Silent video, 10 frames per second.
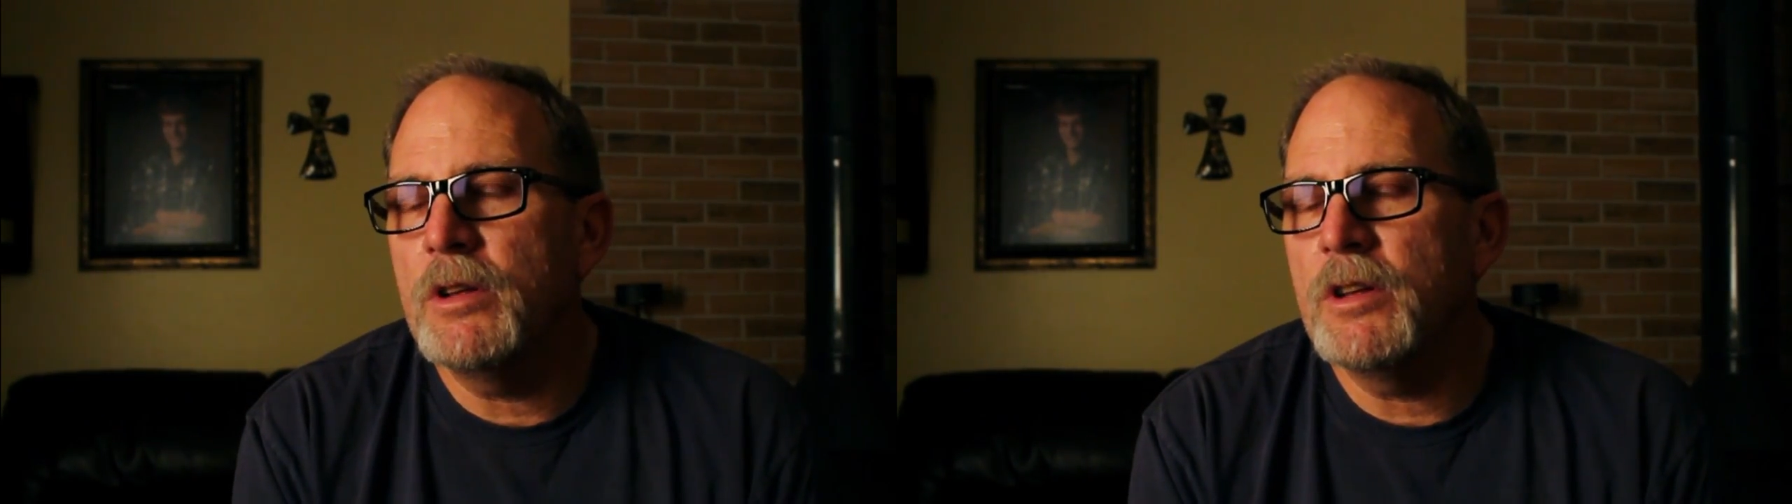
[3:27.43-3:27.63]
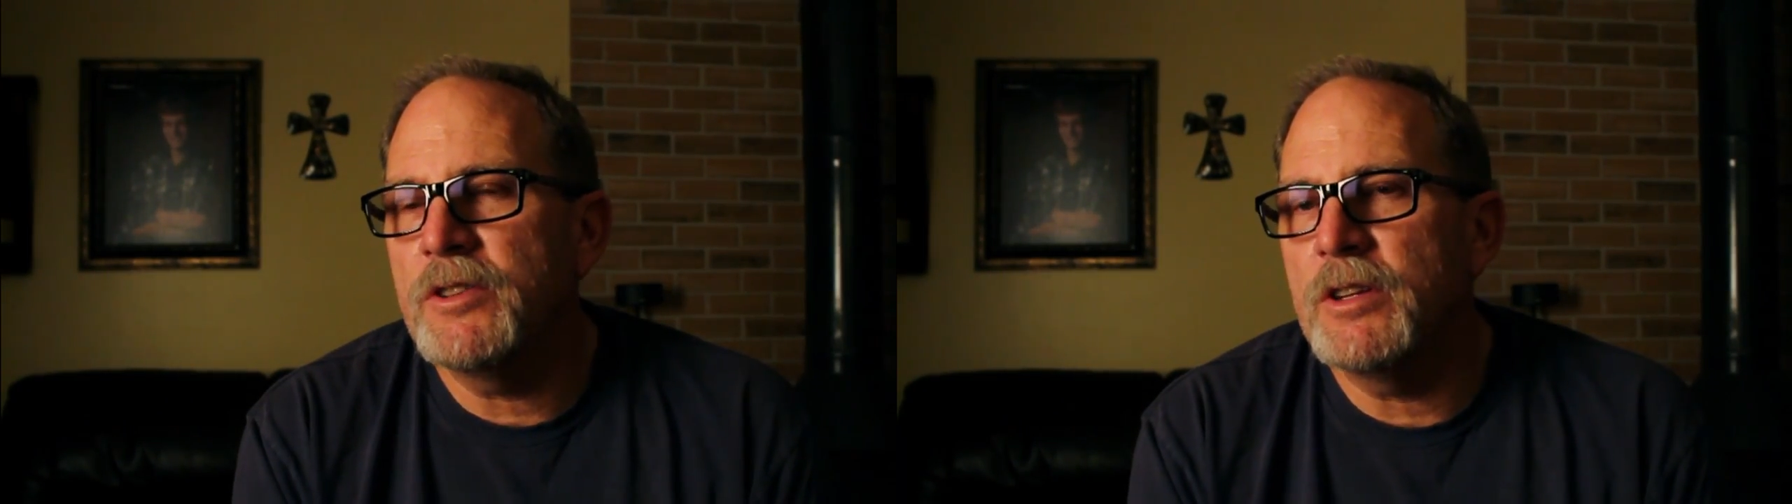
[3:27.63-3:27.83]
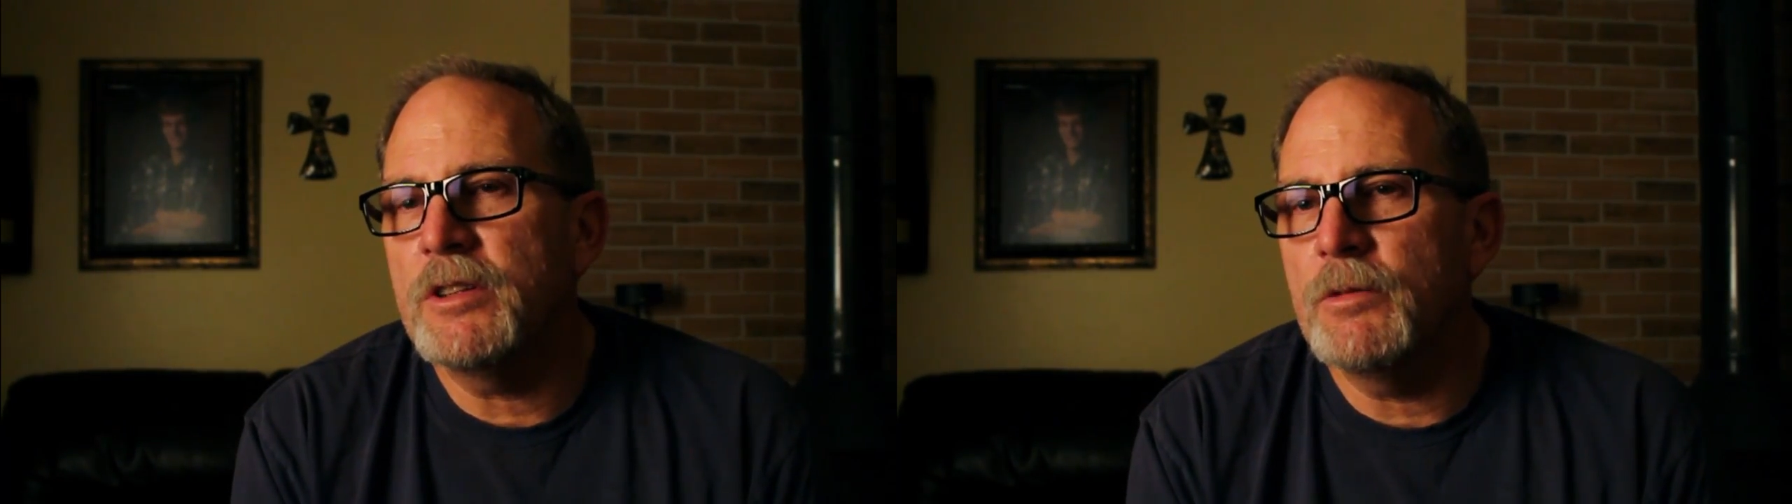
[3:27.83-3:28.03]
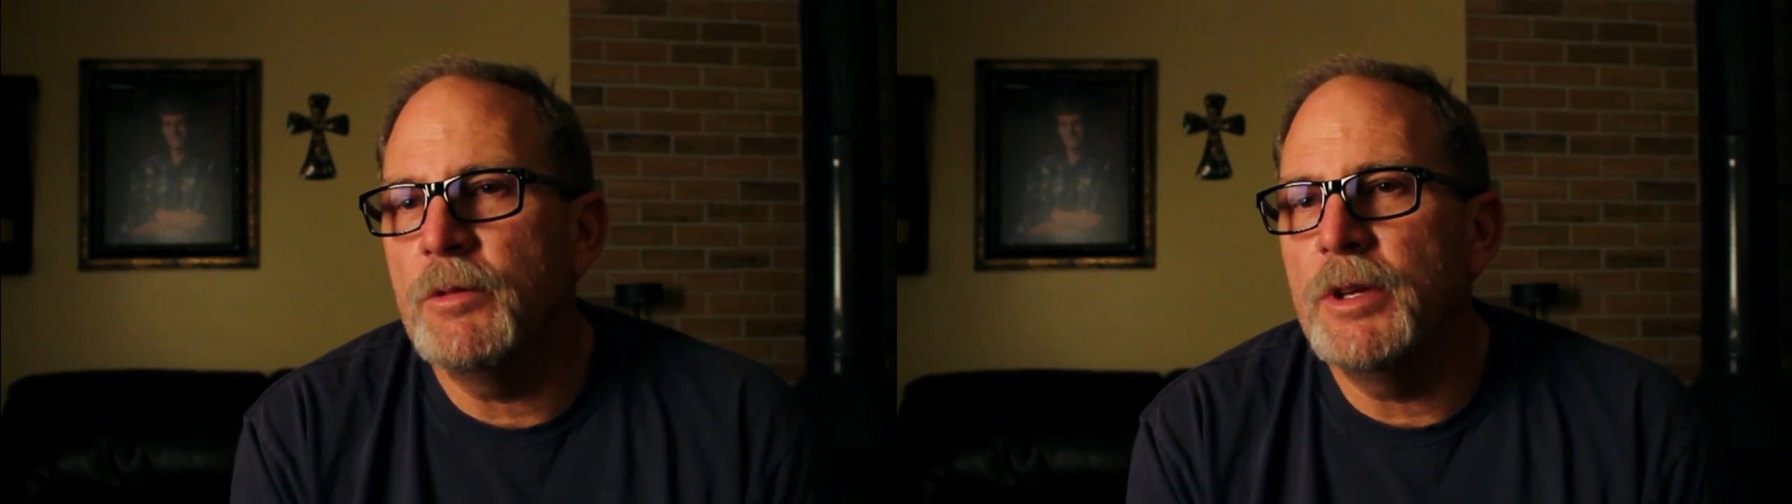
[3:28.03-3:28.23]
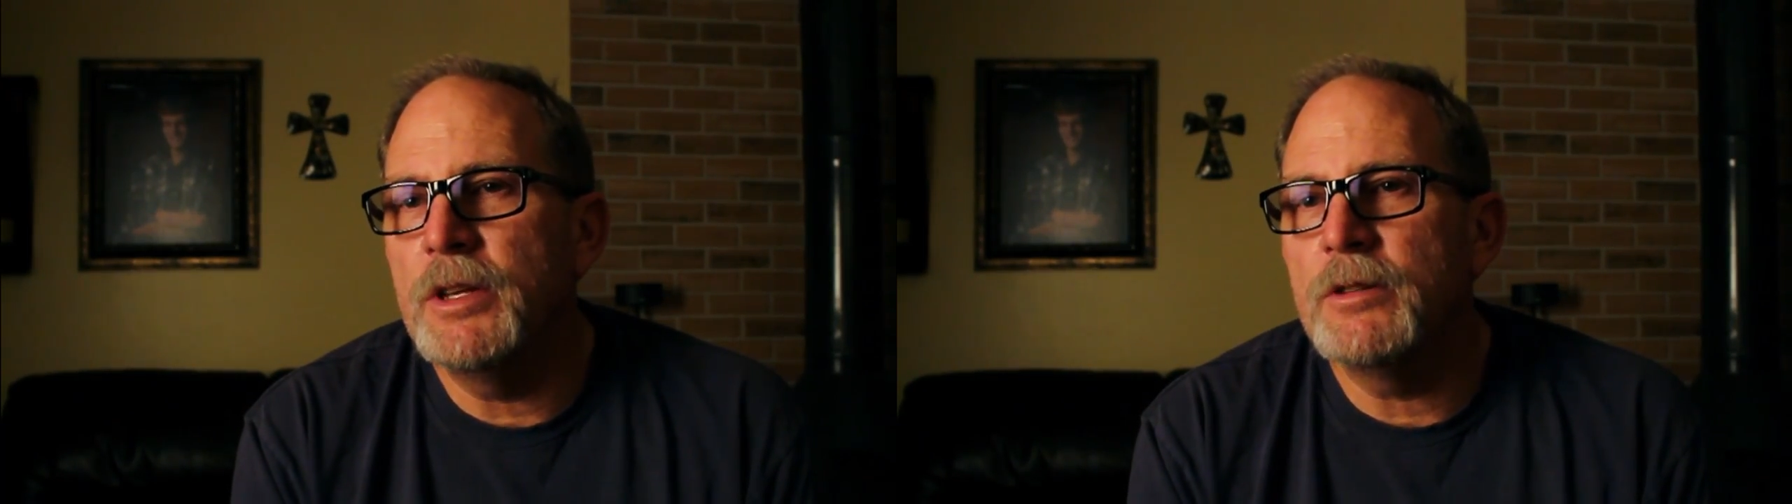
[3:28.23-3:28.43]
essentially
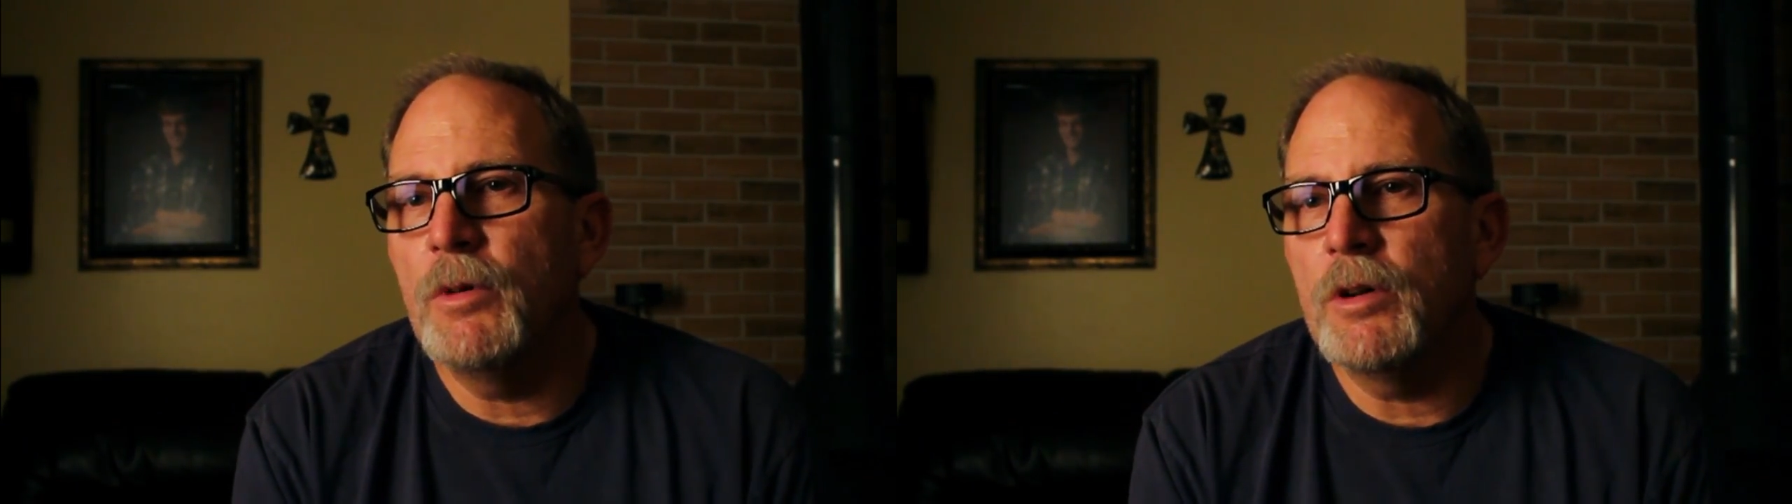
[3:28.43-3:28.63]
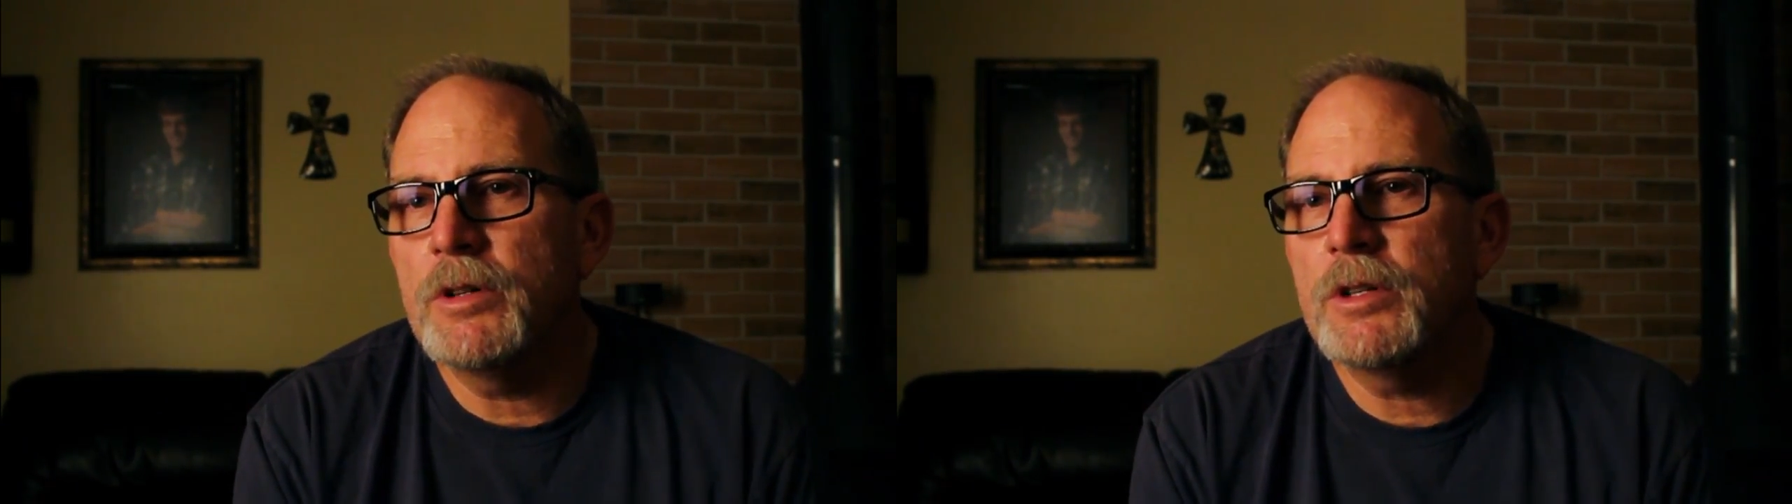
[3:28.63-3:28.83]
would be his motor